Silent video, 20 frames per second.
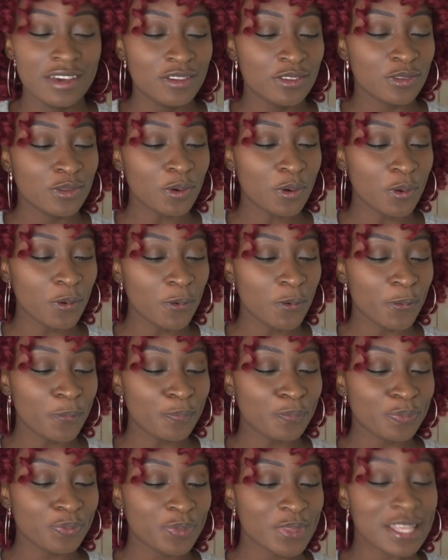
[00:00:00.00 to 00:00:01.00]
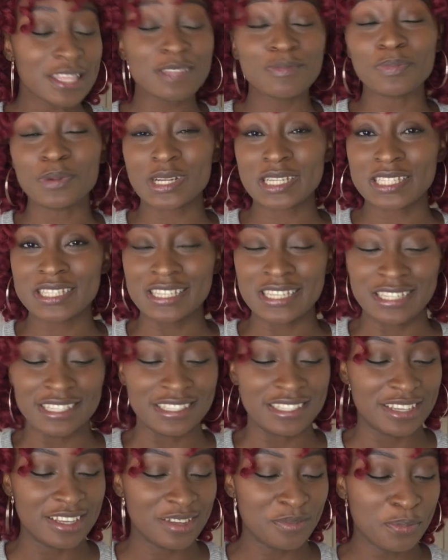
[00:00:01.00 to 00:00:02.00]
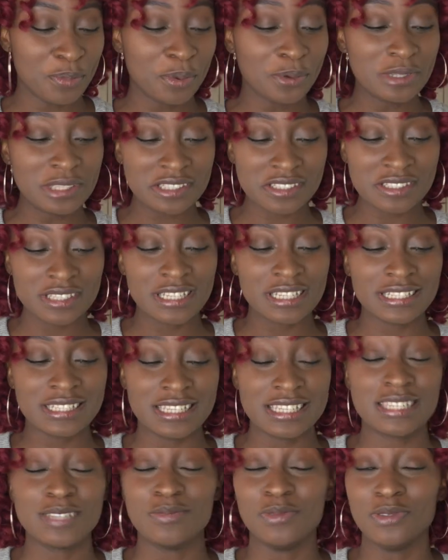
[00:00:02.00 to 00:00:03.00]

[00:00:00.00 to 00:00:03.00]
So this person put this